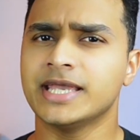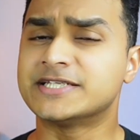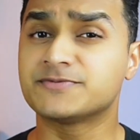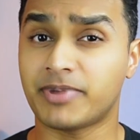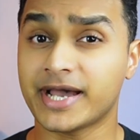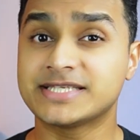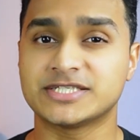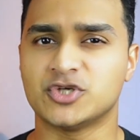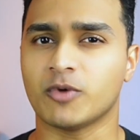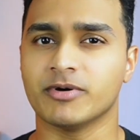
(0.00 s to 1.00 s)
It spikes
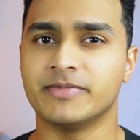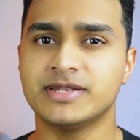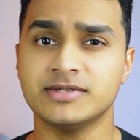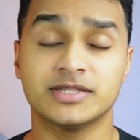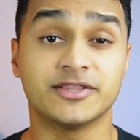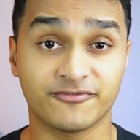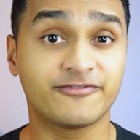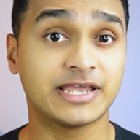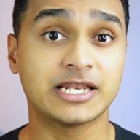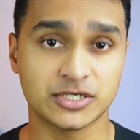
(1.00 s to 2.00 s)
dopamine, the
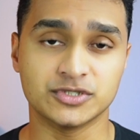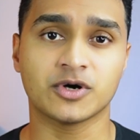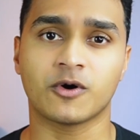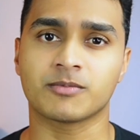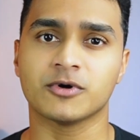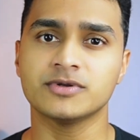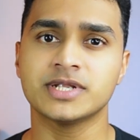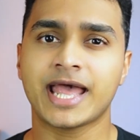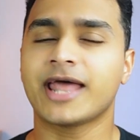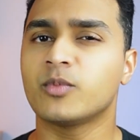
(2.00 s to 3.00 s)
feel-good
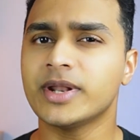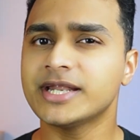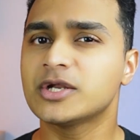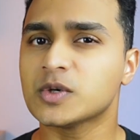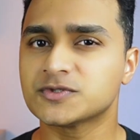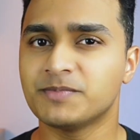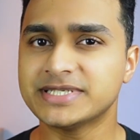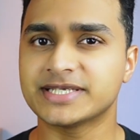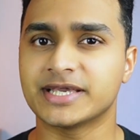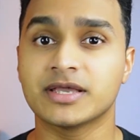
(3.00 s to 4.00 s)
hormone, and when it goes
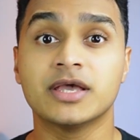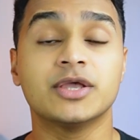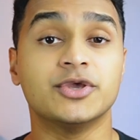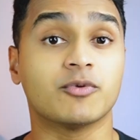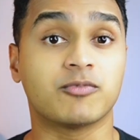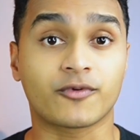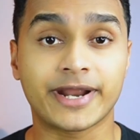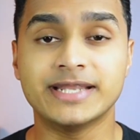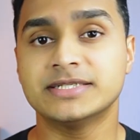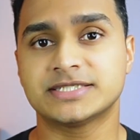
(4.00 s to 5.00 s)
missing, your
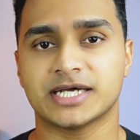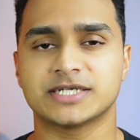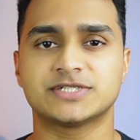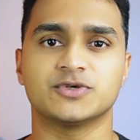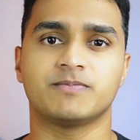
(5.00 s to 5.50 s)
brain starts to